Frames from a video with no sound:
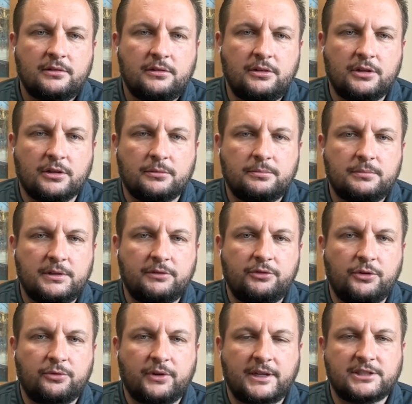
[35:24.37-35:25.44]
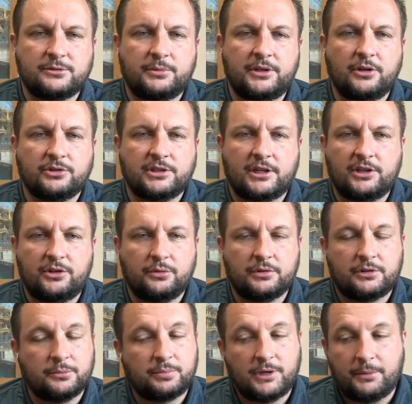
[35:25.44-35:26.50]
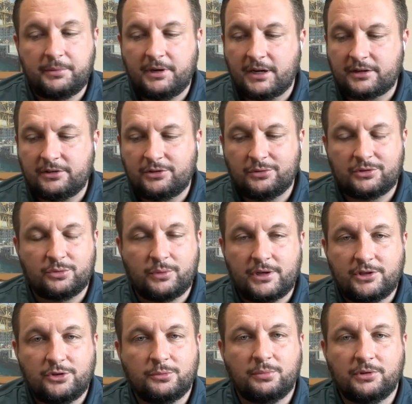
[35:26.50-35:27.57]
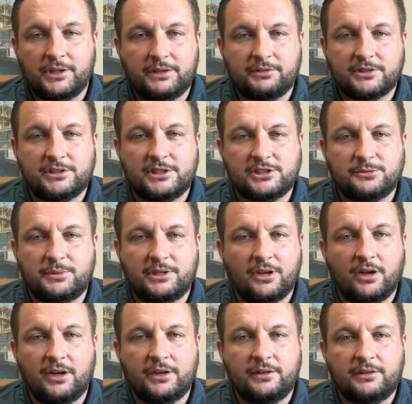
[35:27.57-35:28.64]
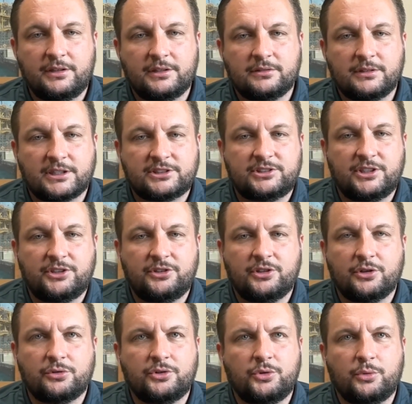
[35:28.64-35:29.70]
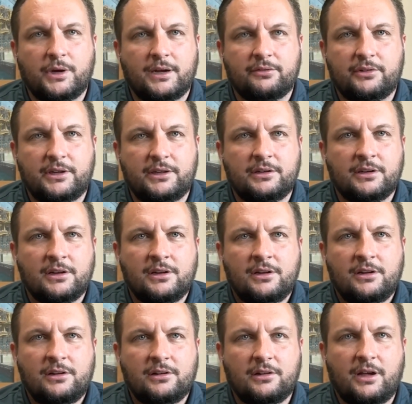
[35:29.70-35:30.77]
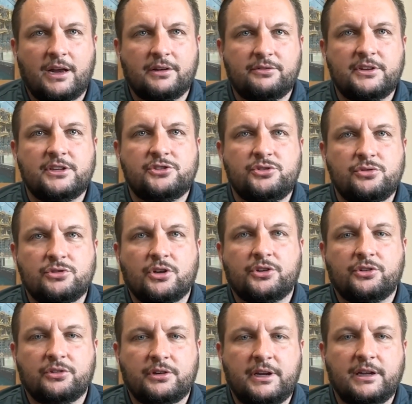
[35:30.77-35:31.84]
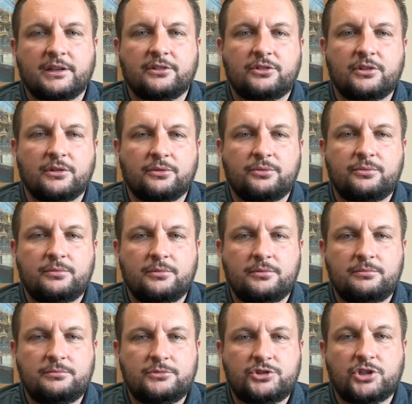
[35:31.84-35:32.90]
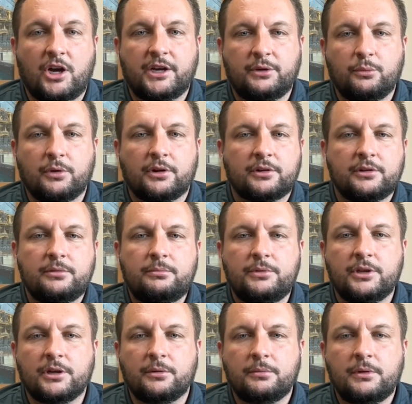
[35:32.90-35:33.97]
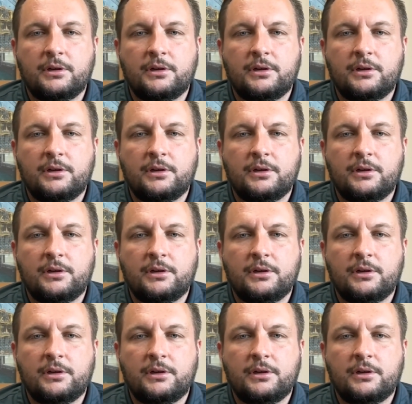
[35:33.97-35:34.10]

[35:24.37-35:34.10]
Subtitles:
You know, if you find somebody who knows how to do it, they're probably not going to do it the way you believe it needs to be done. And next thing you know, you have a lot of issues on your hands of shoddy work, you know?